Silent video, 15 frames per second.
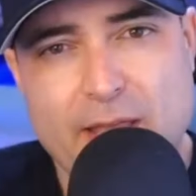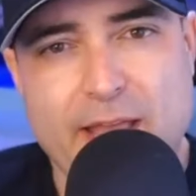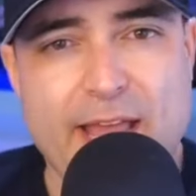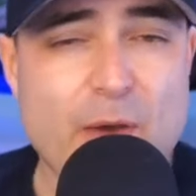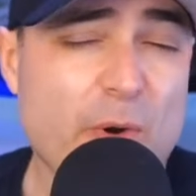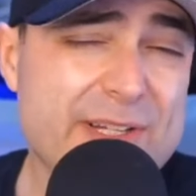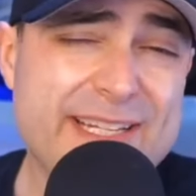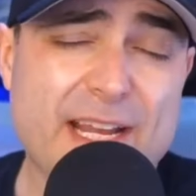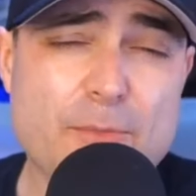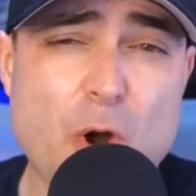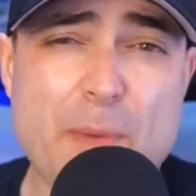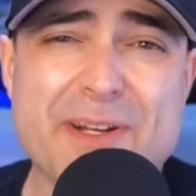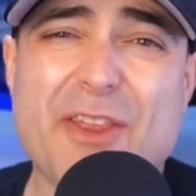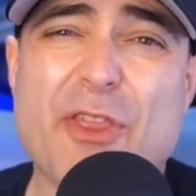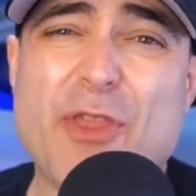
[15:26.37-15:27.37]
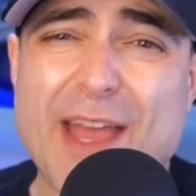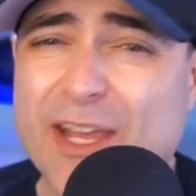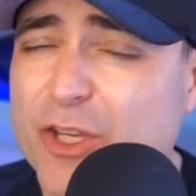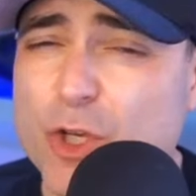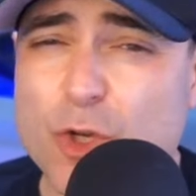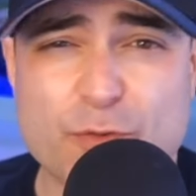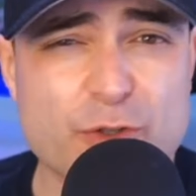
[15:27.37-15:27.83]
Hey, I want to take a moment to
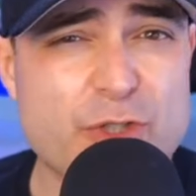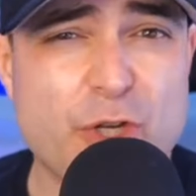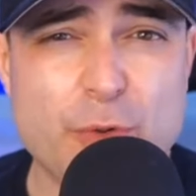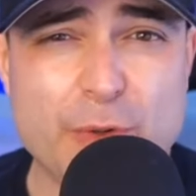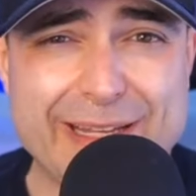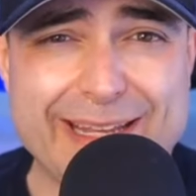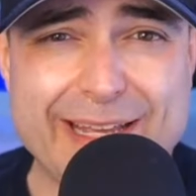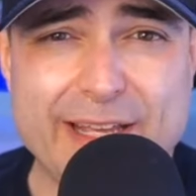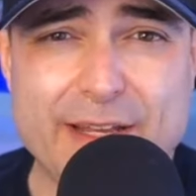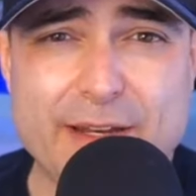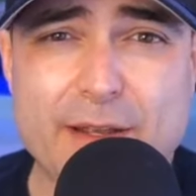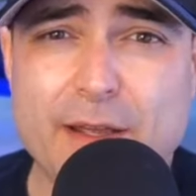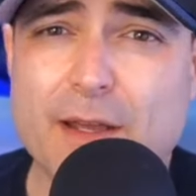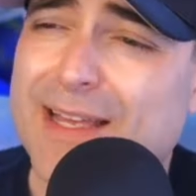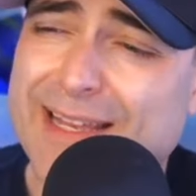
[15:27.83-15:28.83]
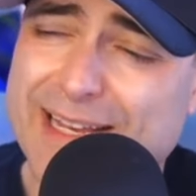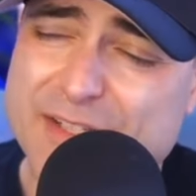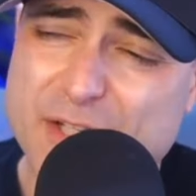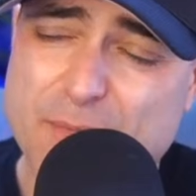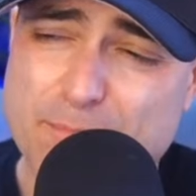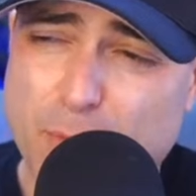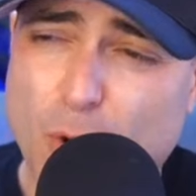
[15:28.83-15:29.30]
thank you for tuning in.
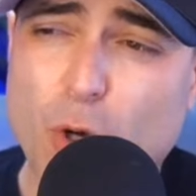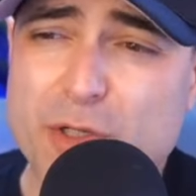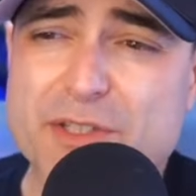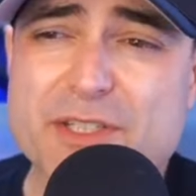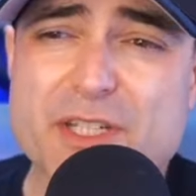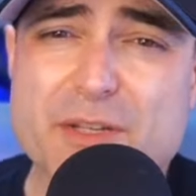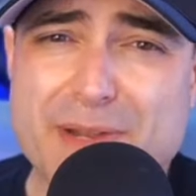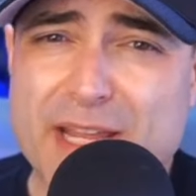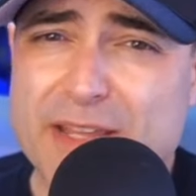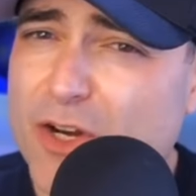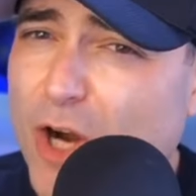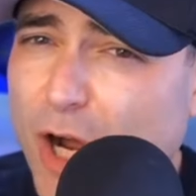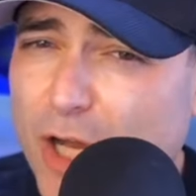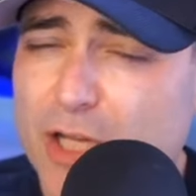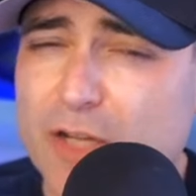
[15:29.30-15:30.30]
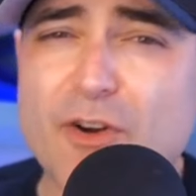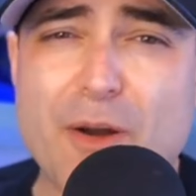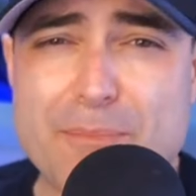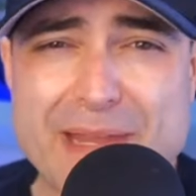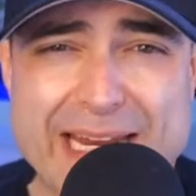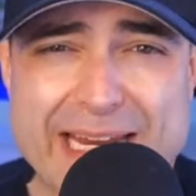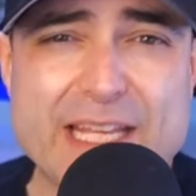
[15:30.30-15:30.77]
It's important to me that all of
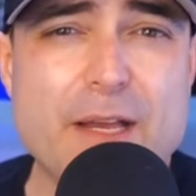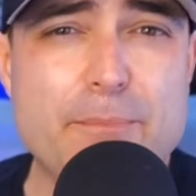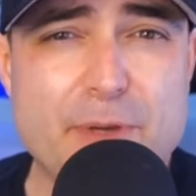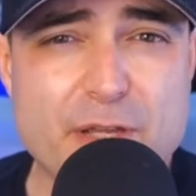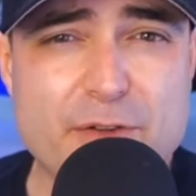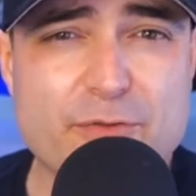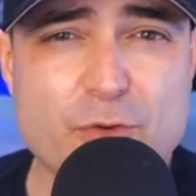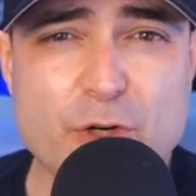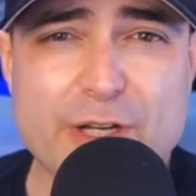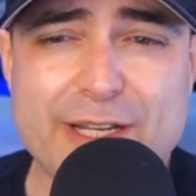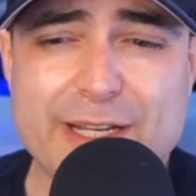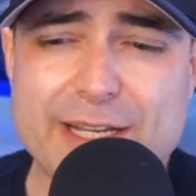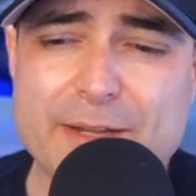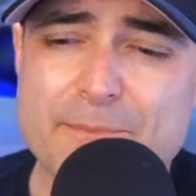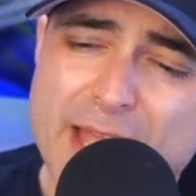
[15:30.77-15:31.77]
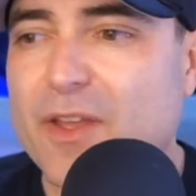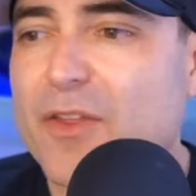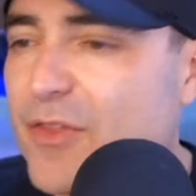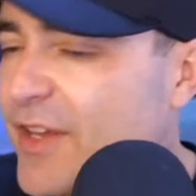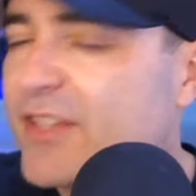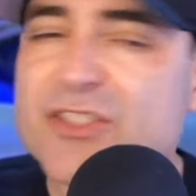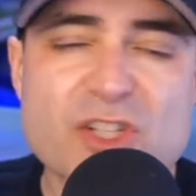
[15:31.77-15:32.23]
our media be free.
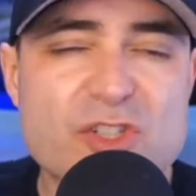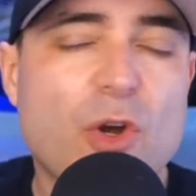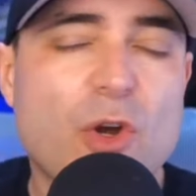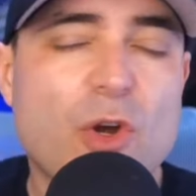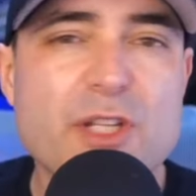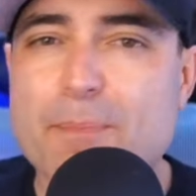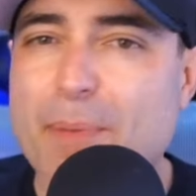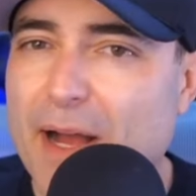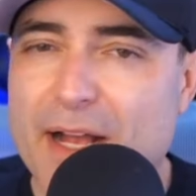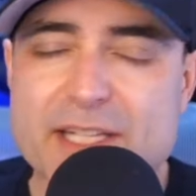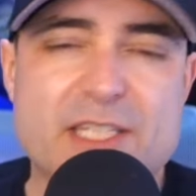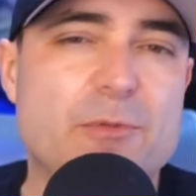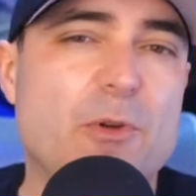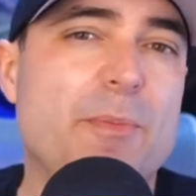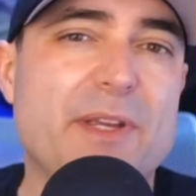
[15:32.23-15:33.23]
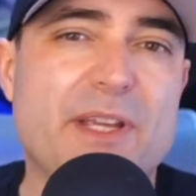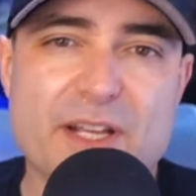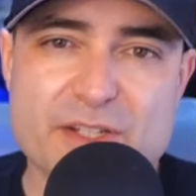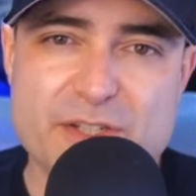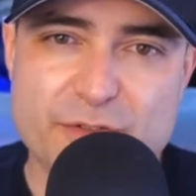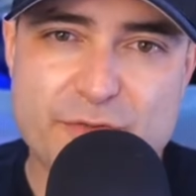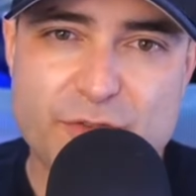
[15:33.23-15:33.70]
This is only possible
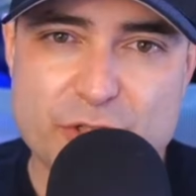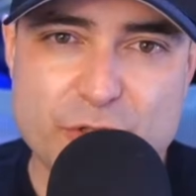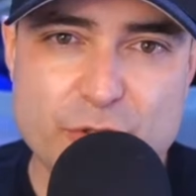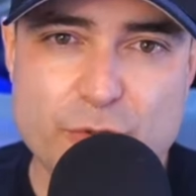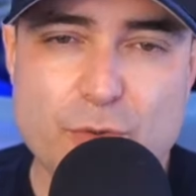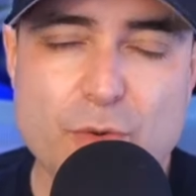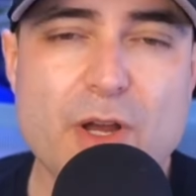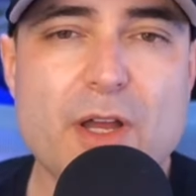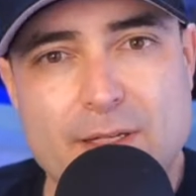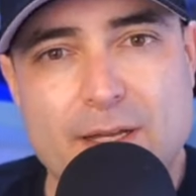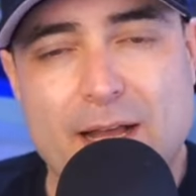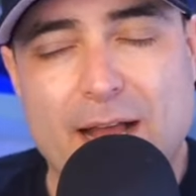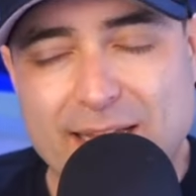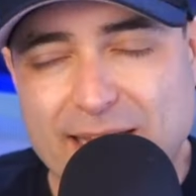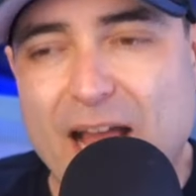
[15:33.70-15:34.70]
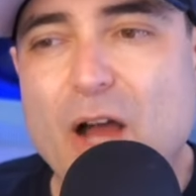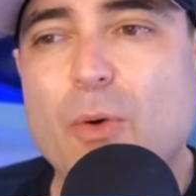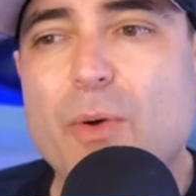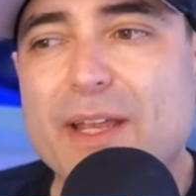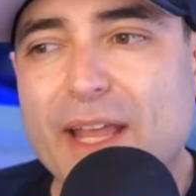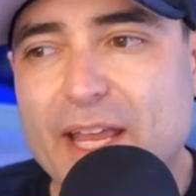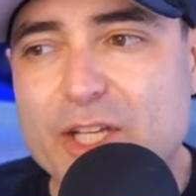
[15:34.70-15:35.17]
because of you
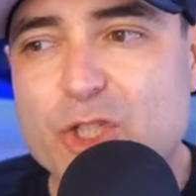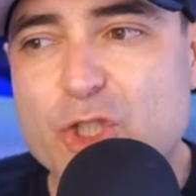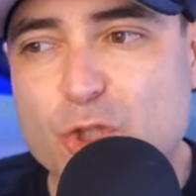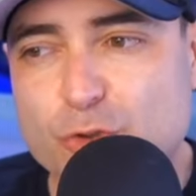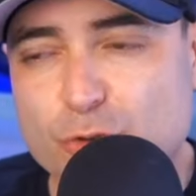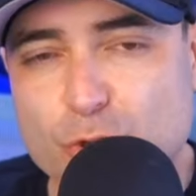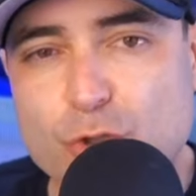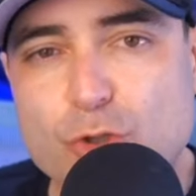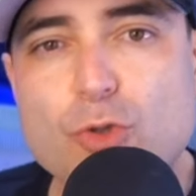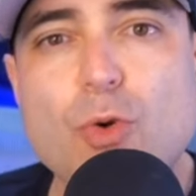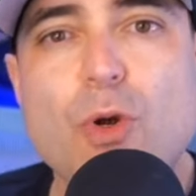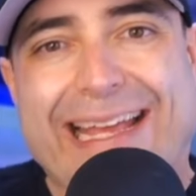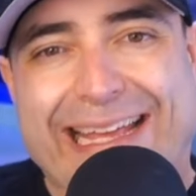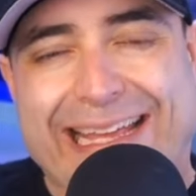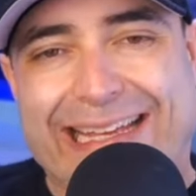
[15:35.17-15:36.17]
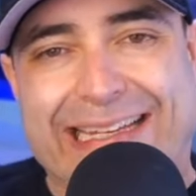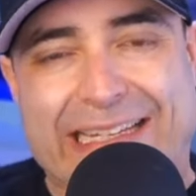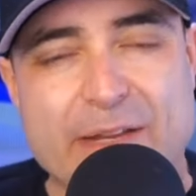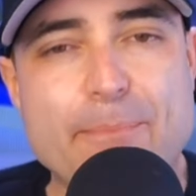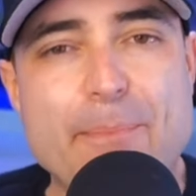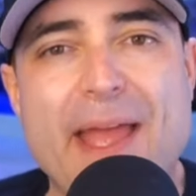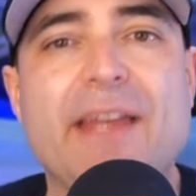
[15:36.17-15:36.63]
allowing a true
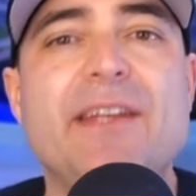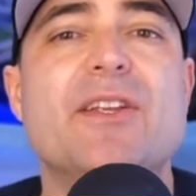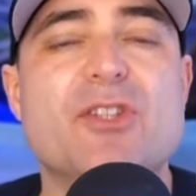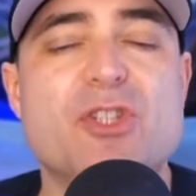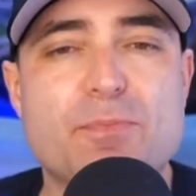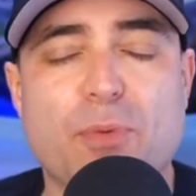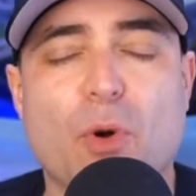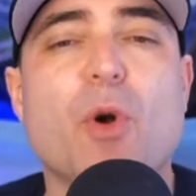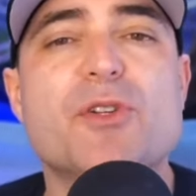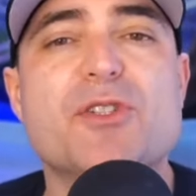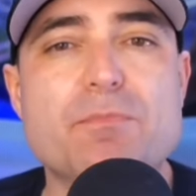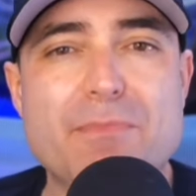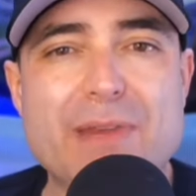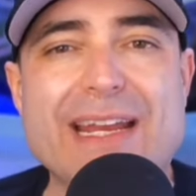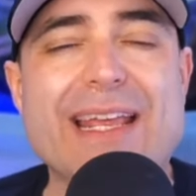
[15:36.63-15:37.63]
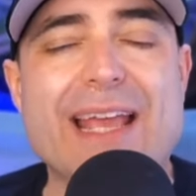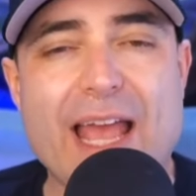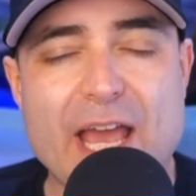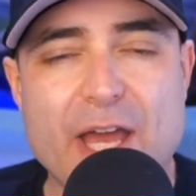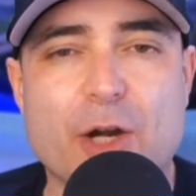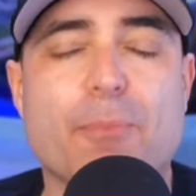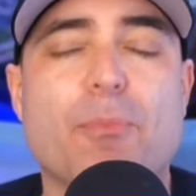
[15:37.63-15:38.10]
independent sports media
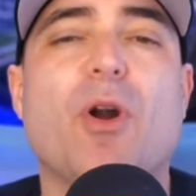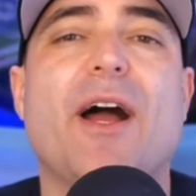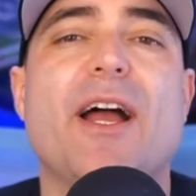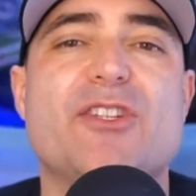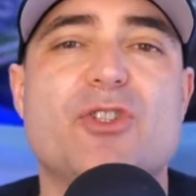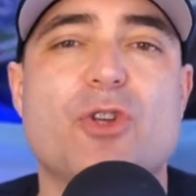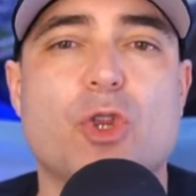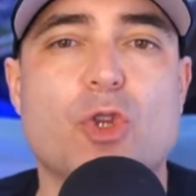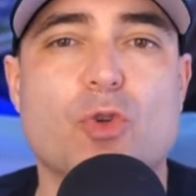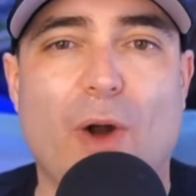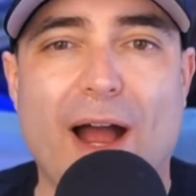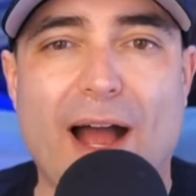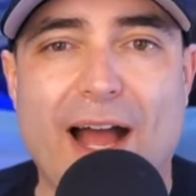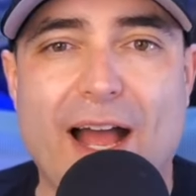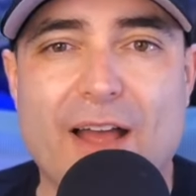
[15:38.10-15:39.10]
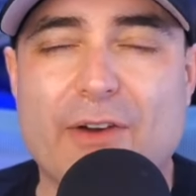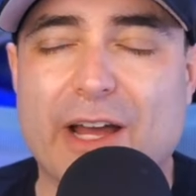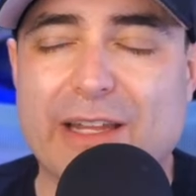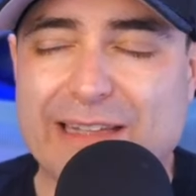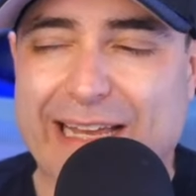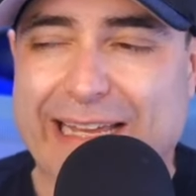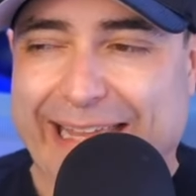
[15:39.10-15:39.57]
enterprise to thrive
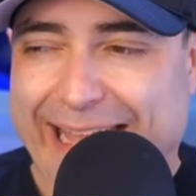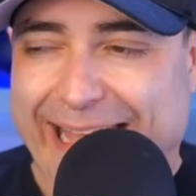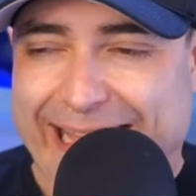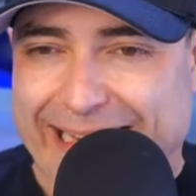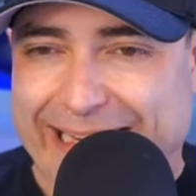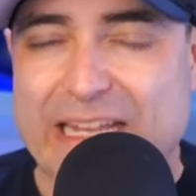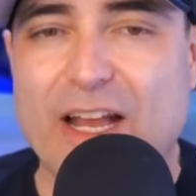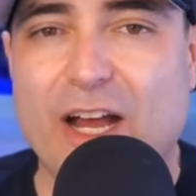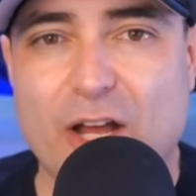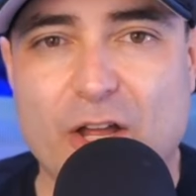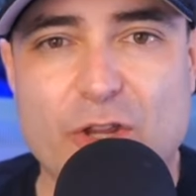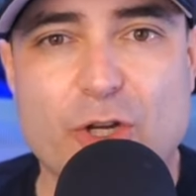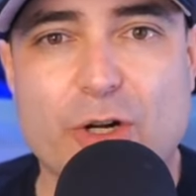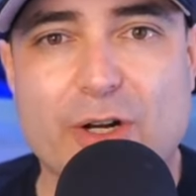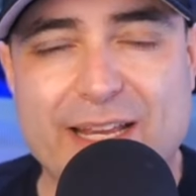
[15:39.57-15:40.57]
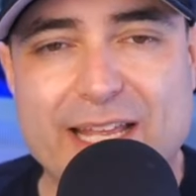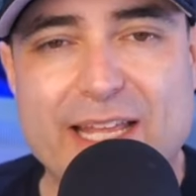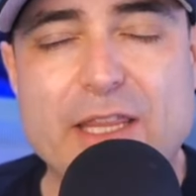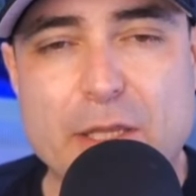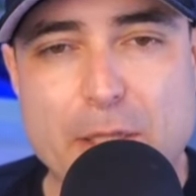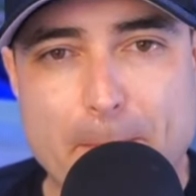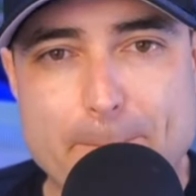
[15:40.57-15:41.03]
unlike any other
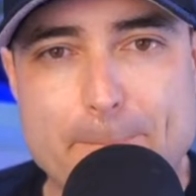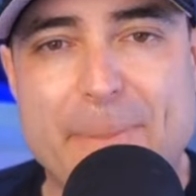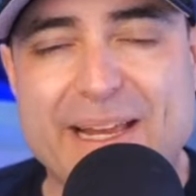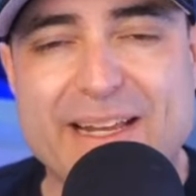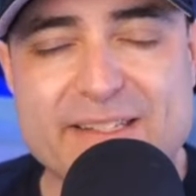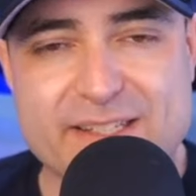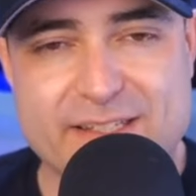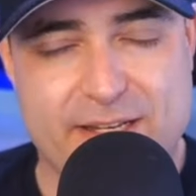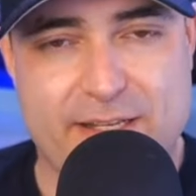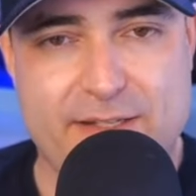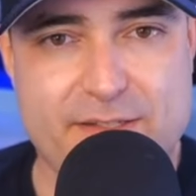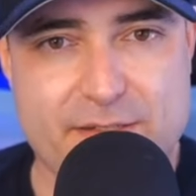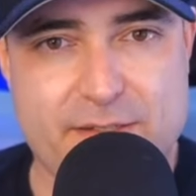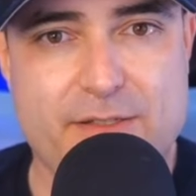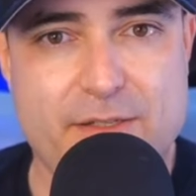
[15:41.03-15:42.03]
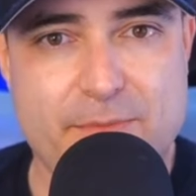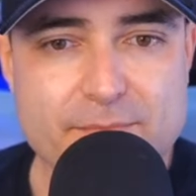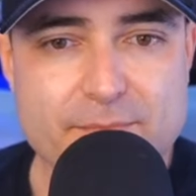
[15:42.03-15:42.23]
in the business.